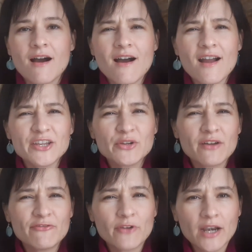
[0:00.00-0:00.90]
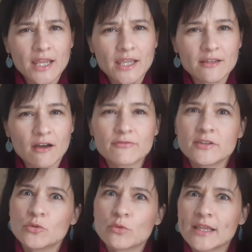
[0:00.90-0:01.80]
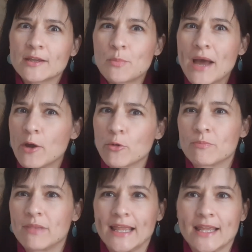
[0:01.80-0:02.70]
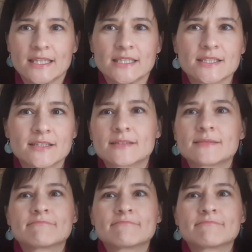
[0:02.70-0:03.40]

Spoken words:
Are you afraid of nuclear power plants?